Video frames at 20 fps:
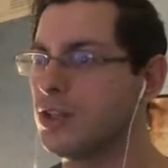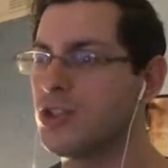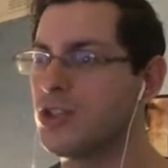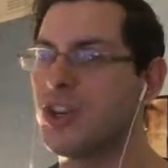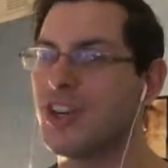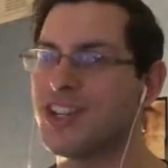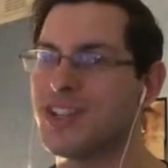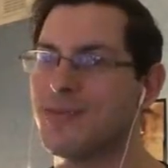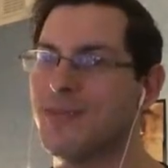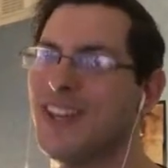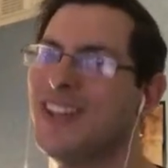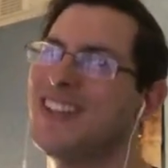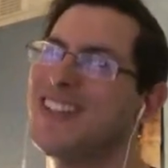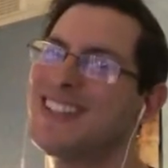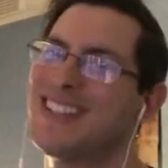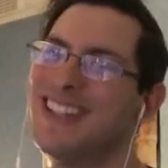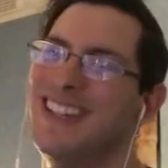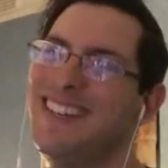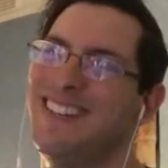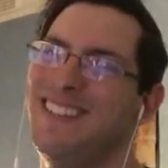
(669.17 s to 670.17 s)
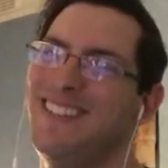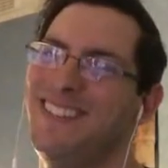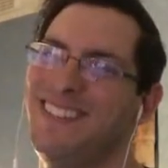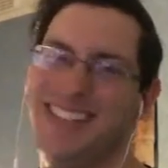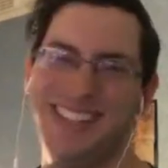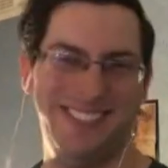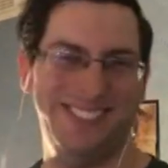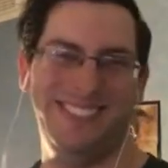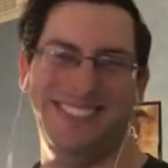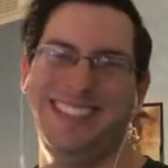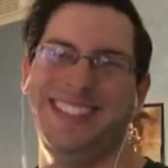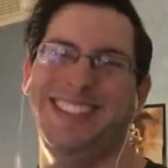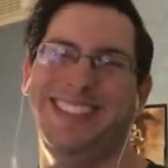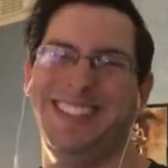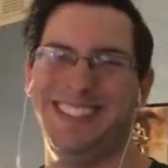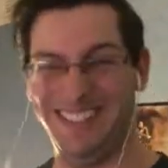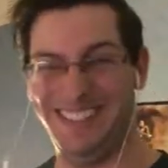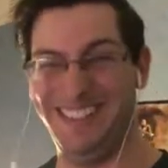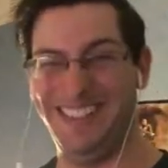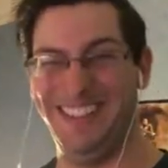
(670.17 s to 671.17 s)
and trust me. Stay with me,
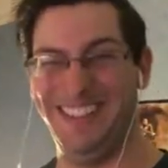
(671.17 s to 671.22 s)
please.